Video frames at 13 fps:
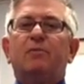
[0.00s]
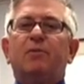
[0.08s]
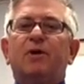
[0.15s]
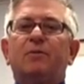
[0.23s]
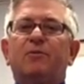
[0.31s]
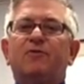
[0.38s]

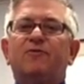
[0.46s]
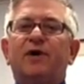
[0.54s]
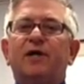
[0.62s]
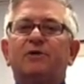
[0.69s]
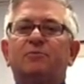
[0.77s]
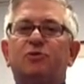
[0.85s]
but it
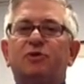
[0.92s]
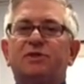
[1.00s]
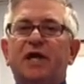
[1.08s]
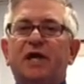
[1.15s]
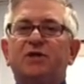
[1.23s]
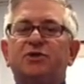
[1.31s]
provides
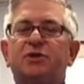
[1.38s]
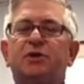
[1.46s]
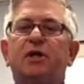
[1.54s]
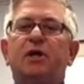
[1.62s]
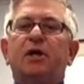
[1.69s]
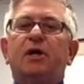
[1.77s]

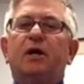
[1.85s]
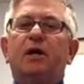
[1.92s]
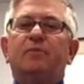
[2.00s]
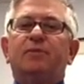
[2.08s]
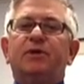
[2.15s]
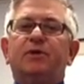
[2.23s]
protection
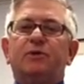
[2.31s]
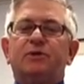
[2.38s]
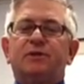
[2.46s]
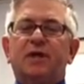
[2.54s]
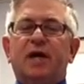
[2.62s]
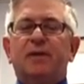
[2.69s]

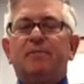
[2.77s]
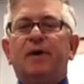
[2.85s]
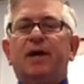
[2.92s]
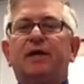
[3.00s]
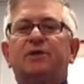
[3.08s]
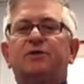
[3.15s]
because
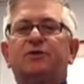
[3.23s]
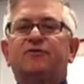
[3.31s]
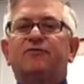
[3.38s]
diabetics are